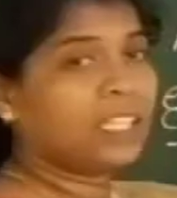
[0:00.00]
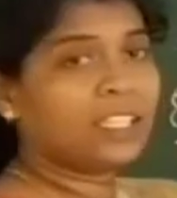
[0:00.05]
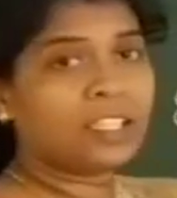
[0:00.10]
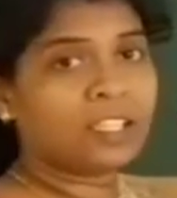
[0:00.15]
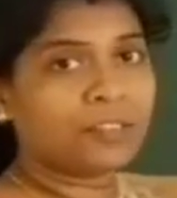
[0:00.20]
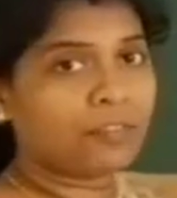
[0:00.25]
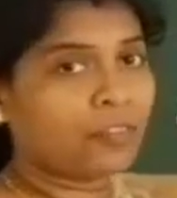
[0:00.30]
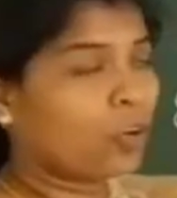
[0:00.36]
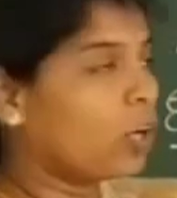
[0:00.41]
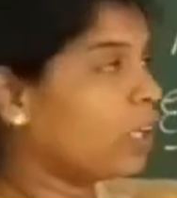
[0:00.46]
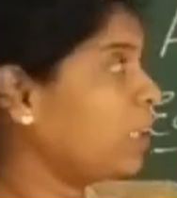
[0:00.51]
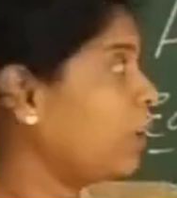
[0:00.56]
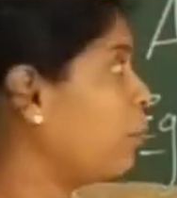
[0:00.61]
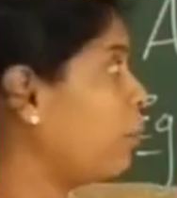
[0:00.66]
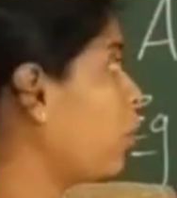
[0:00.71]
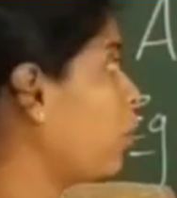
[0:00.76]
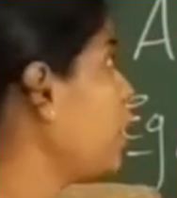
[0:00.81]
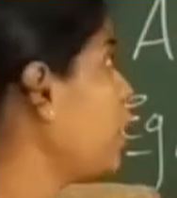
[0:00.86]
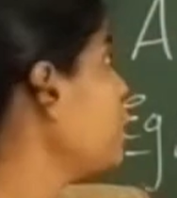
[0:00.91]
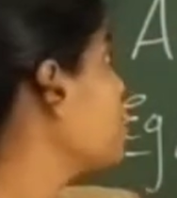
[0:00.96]
I forgot a
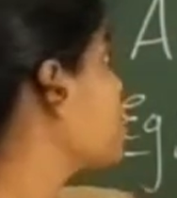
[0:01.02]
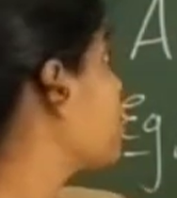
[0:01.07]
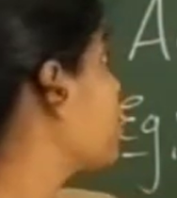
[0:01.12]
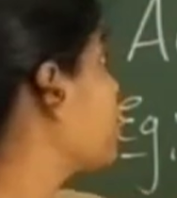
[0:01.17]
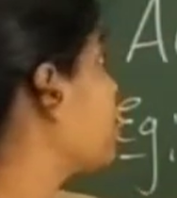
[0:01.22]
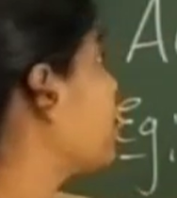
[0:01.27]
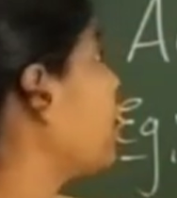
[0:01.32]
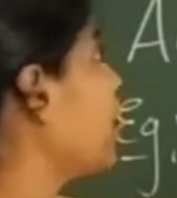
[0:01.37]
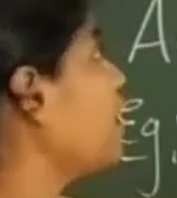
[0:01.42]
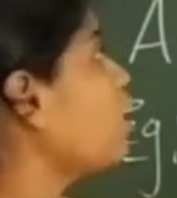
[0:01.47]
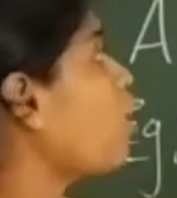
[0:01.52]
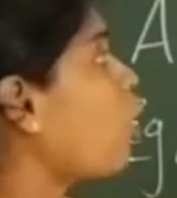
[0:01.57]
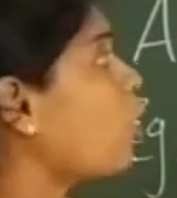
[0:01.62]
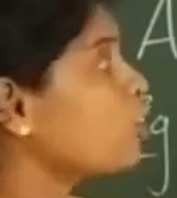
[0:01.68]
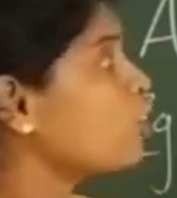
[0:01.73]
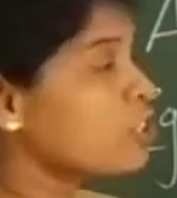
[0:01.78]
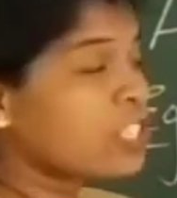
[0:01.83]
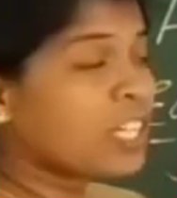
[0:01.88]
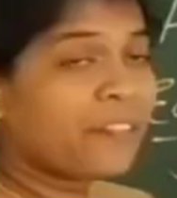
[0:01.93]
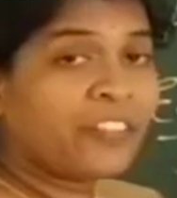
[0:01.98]
point. In
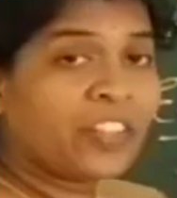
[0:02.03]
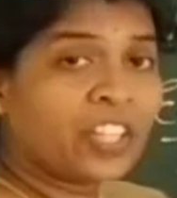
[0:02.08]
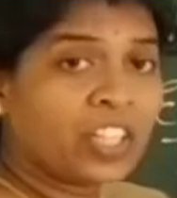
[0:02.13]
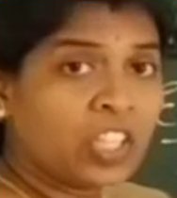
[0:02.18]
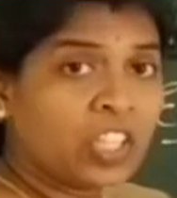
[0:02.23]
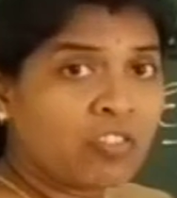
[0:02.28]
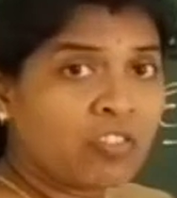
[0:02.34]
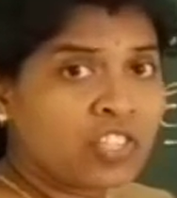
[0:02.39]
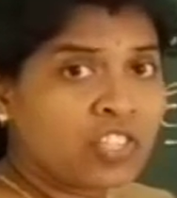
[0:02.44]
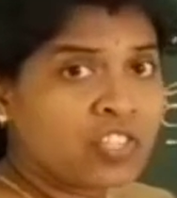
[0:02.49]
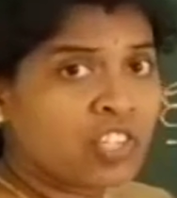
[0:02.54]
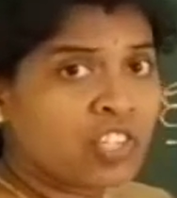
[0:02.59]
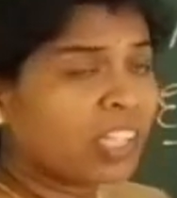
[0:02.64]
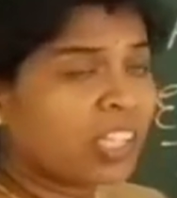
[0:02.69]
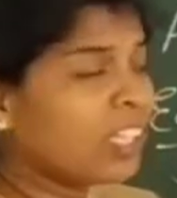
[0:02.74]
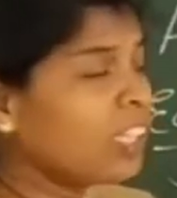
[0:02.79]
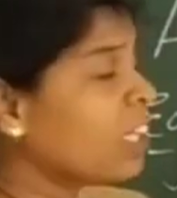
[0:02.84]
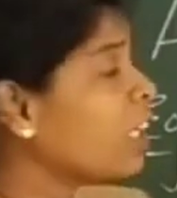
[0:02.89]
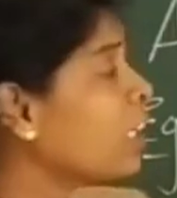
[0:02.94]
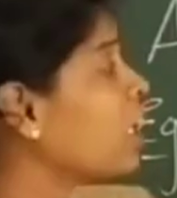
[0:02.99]
autotrophic nutrition,
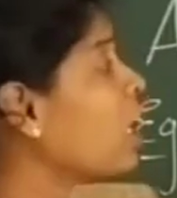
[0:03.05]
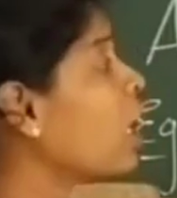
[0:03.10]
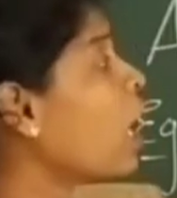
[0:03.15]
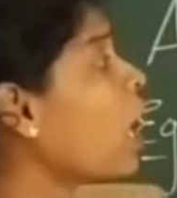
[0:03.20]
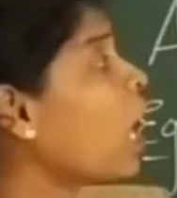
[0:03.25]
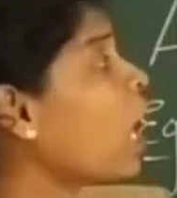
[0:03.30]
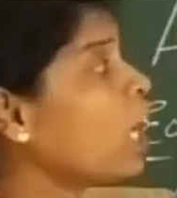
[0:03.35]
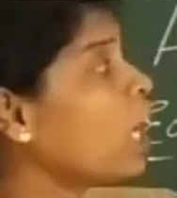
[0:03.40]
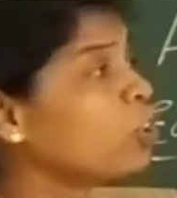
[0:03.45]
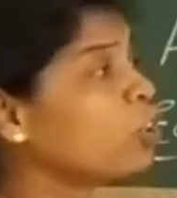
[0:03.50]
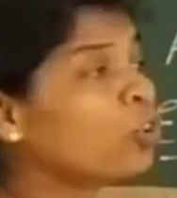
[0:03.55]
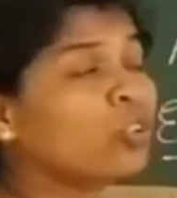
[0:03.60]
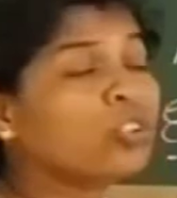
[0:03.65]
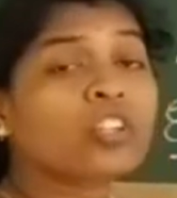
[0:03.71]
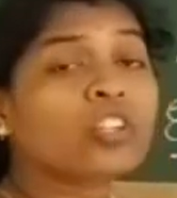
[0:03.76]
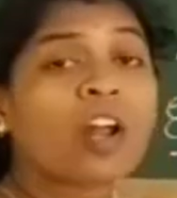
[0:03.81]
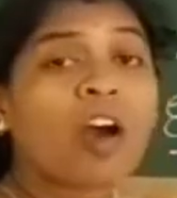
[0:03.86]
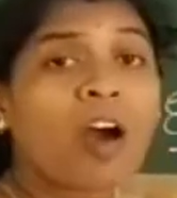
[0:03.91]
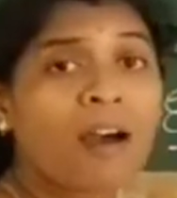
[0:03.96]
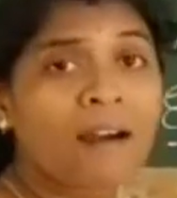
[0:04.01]

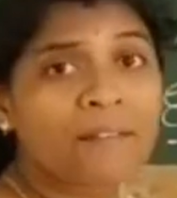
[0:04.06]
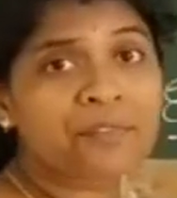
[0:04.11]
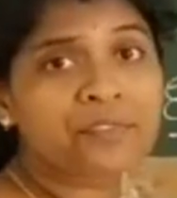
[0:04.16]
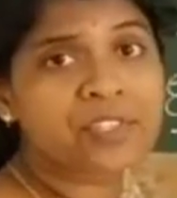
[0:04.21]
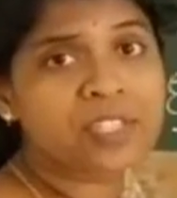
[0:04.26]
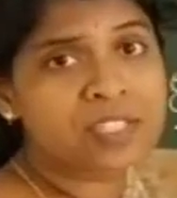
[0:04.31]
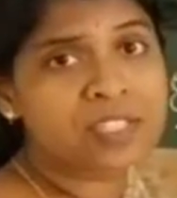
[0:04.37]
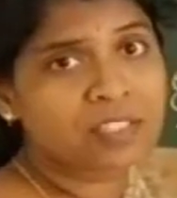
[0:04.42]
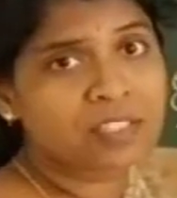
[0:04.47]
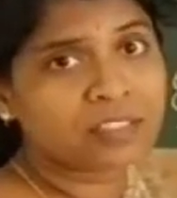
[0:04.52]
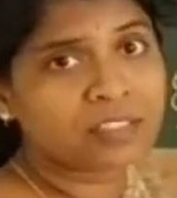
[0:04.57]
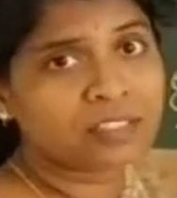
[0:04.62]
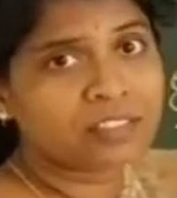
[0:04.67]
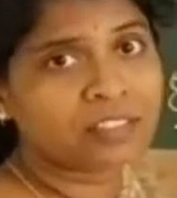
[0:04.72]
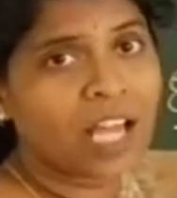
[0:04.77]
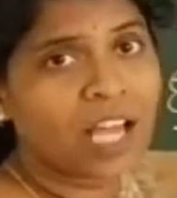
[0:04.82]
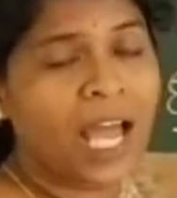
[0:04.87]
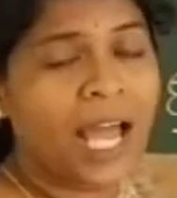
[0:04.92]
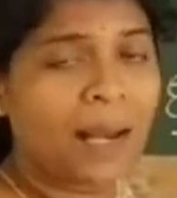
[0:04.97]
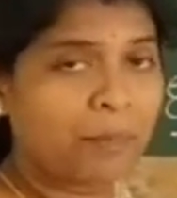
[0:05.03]
autotrophs
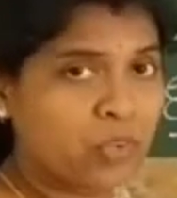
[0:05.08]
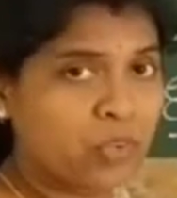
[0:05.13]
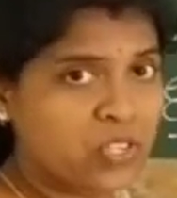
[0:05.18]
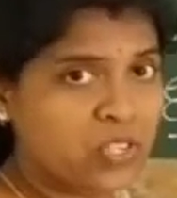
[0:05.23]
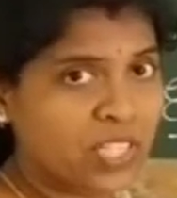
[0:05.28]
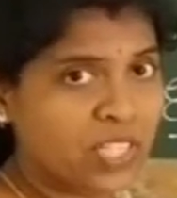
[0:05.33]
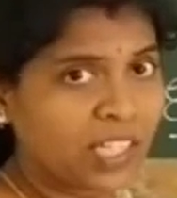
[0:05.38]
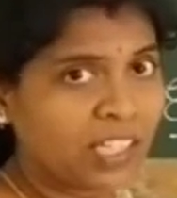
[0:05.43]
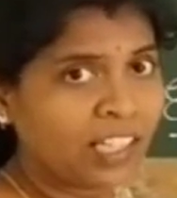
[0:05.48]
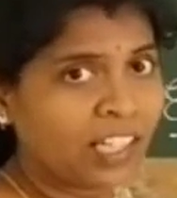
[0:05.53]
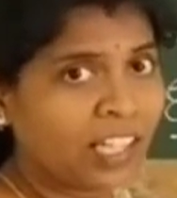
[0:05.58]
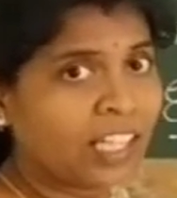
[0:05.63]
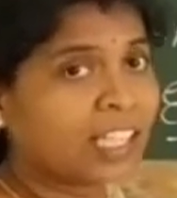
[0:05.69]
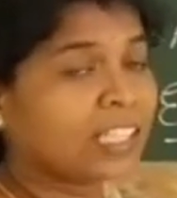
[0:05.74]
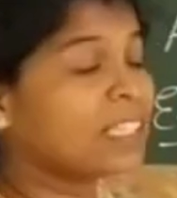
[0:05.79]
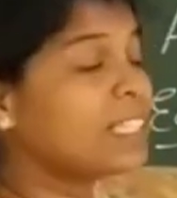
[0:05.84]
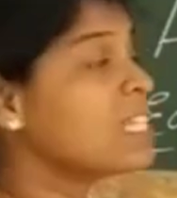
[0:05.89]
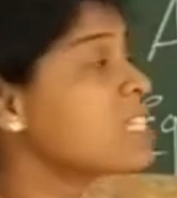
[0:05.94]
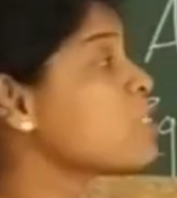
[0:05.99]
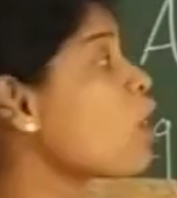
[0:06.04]
are present.
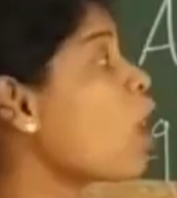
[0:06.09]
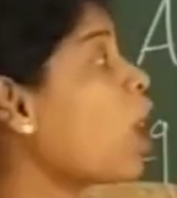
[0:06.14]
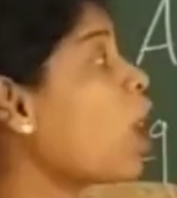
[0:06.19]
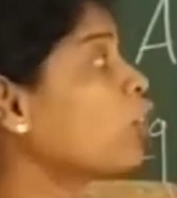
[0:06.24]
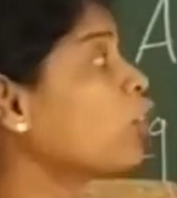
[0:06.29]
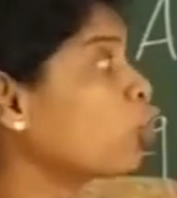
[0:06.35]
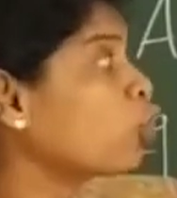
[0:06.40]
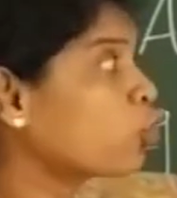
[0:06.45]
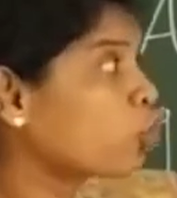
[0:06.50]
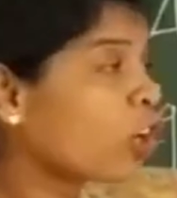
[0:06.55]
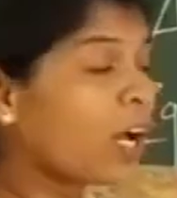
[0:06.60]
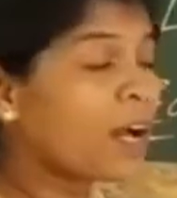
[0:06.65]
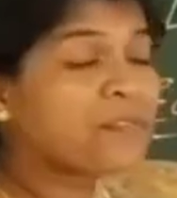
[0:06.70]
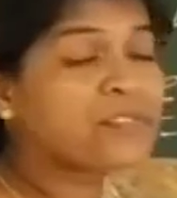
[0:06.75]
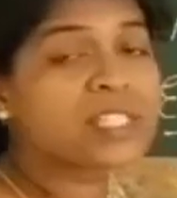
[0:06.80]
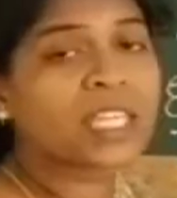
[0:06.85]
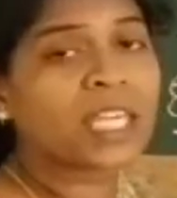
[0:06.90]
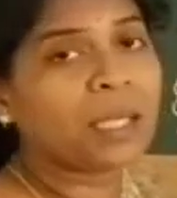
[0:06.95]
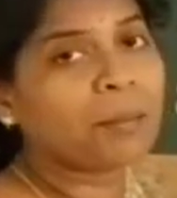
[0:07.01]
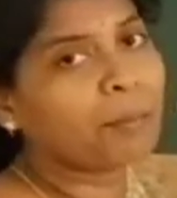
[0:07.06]
These autotrophs
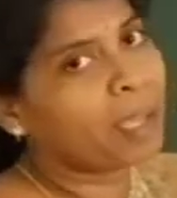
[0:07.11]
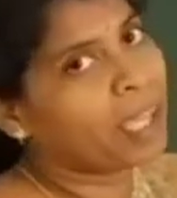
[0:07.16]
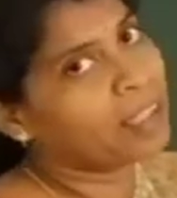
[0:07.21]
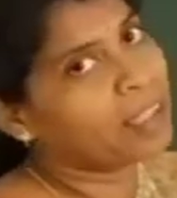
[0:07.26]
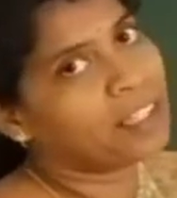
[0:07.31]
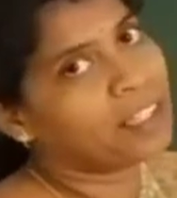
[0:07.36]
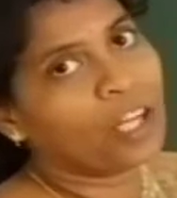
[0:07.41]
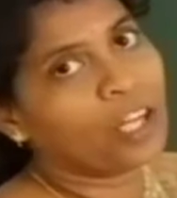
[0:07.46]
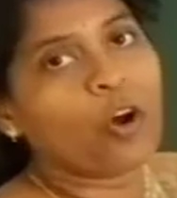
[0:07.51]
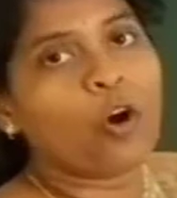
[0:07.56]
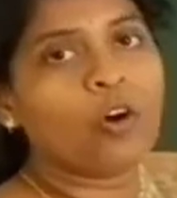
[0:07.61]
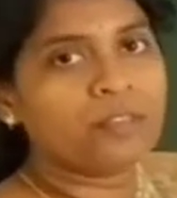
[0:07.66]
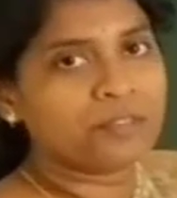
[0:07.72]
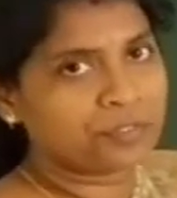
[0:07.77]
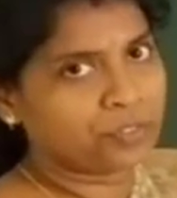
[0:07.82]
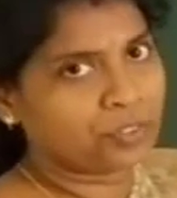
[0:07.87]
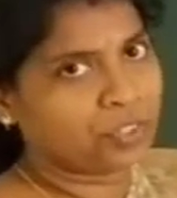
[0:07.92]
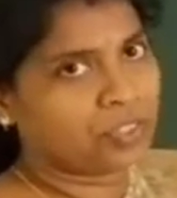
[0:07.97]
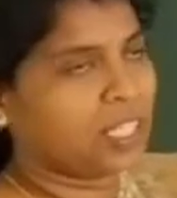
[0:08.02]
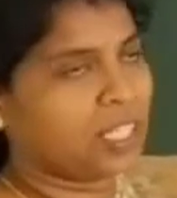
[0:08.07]
can make their
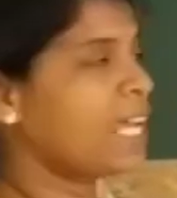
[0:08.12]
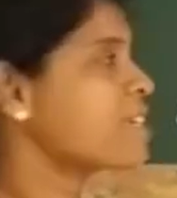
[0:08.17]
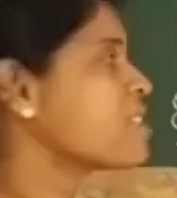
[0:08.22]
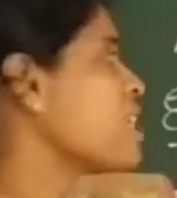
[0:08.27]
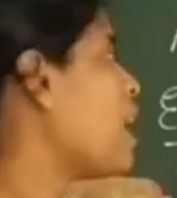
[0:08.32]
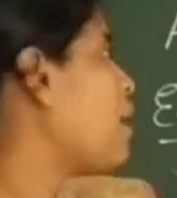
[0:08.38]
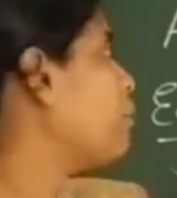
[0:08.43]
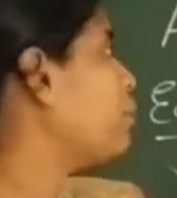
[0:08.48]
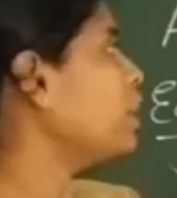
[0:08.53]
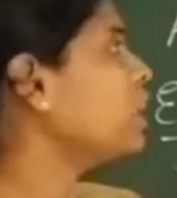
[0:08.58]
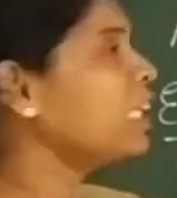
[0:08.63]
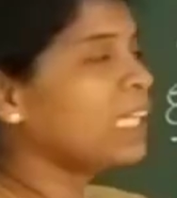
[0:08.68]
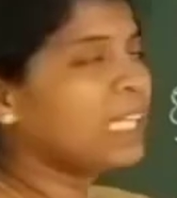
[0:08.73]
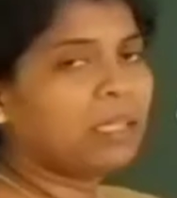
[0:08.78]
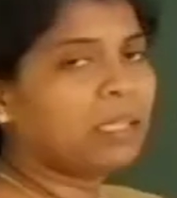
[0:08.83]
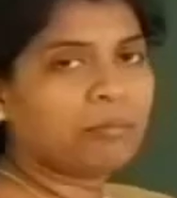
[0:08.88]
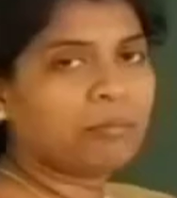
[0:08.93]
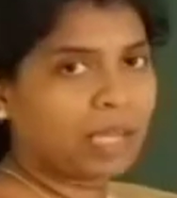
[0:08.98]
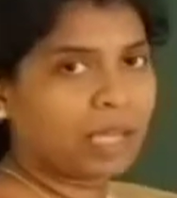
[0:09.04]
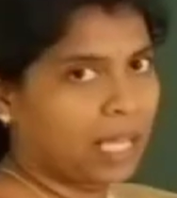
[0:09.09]
own food. Example,
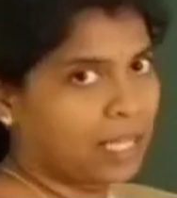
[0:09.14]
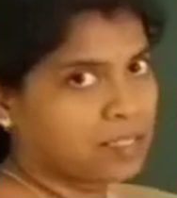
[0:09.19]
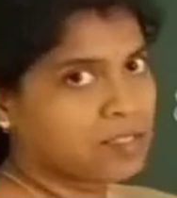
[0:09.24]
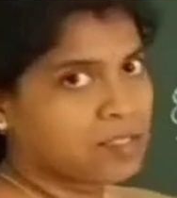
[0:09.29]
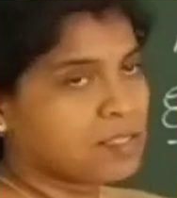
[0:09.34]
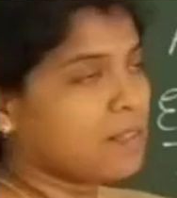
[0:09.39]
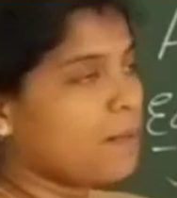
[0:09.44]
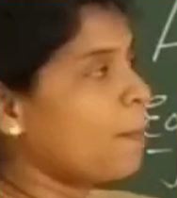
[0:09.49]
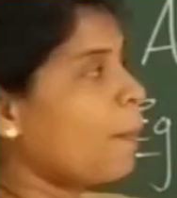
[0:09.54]
green plants.